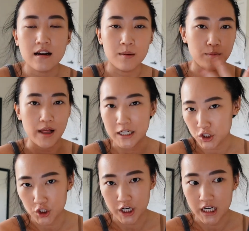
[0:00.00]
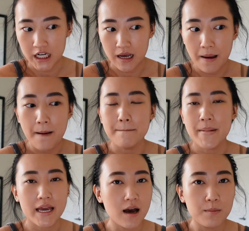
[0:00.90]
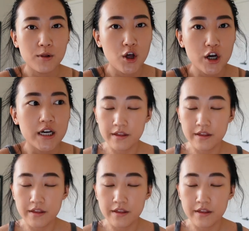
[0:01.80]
complexion, makeup look.